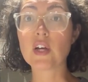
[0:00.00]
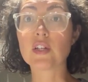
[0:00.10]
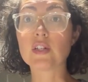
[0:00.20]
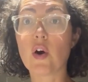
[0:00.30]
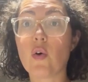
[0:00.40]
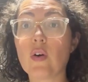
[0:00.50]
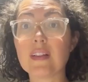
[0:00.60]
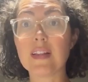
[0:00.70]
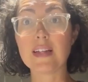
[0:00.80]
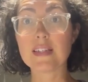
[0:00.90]
So
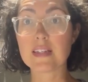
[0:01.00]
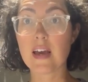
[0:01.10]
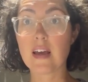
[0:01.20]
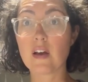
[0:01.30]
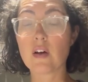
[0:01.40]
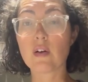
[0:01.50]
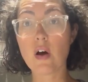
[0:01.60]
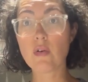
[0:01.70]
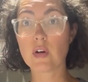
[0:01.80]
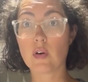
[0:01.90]
let's take
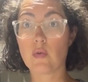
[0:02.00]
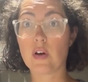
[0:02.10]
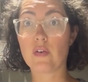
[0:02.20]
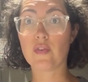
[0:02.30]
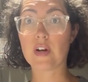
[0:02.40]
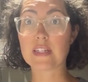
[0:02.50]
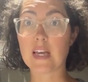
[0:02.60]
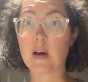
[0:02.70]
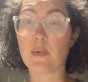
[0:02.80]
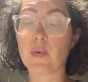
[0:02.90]
coconut oil, for
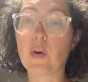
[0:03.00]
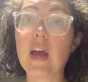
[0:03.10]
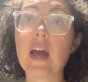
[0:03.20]
example.